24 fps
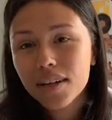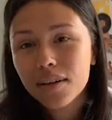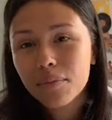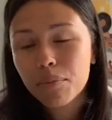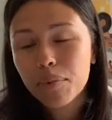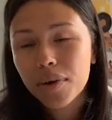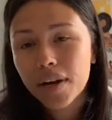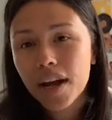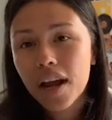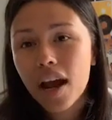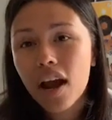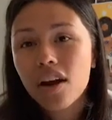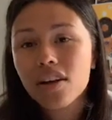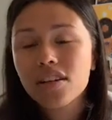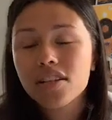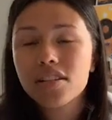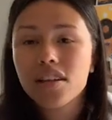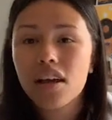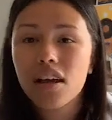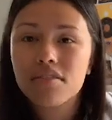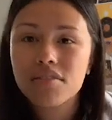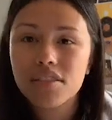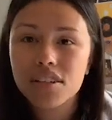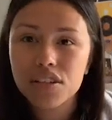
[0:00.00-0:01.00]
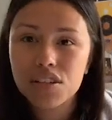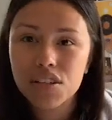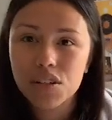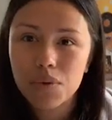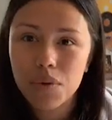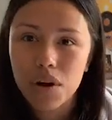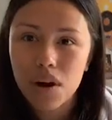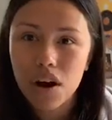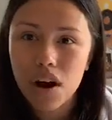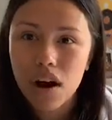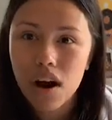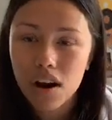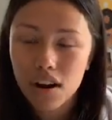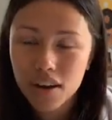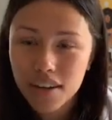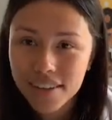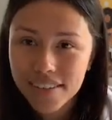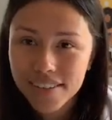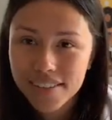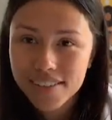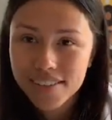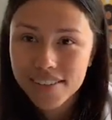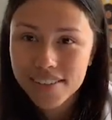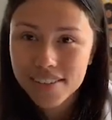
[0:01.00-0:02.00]
bringing ourselves into our
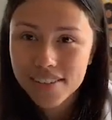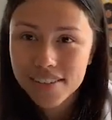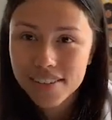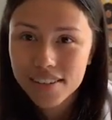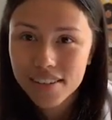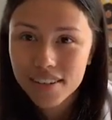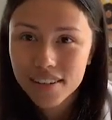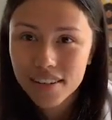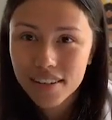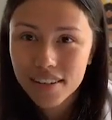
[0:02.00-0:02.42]
hearts,